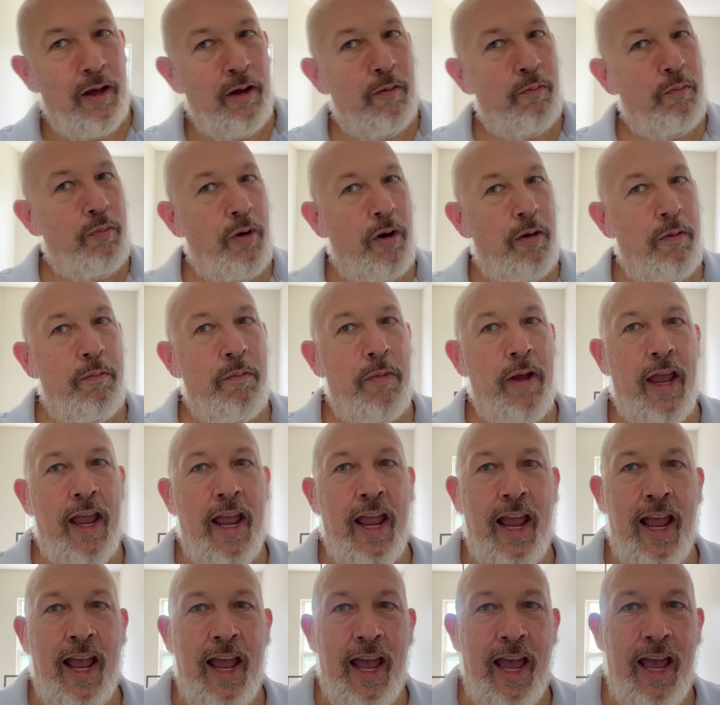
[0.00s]
But
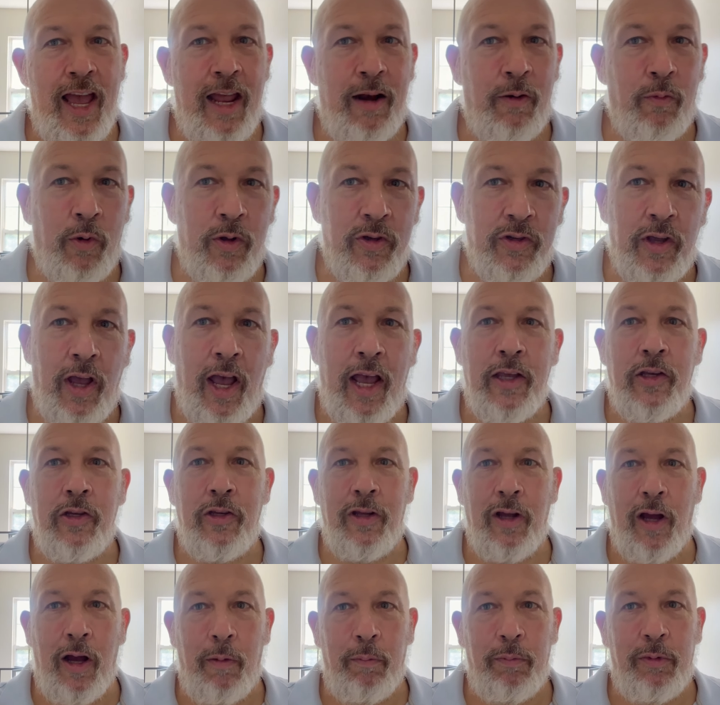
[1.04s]
man, was I
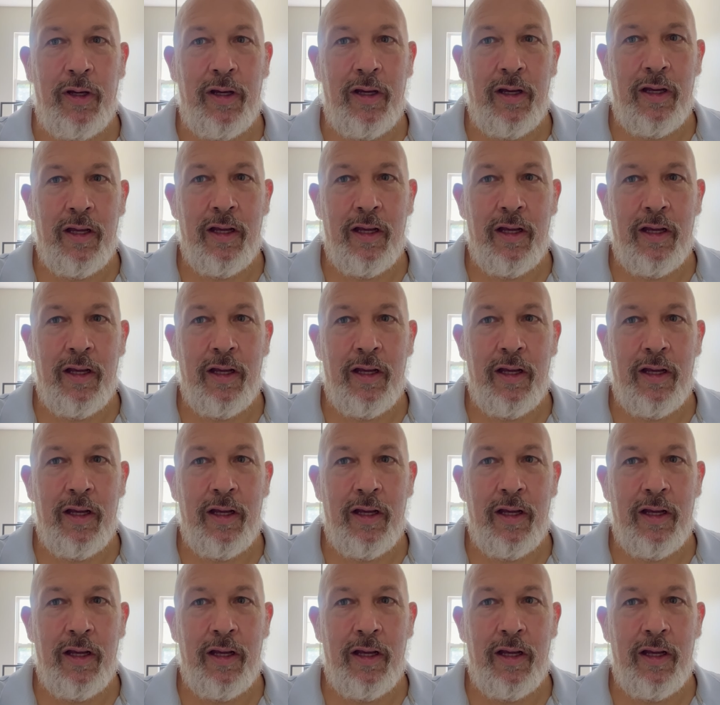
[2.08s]
stumped.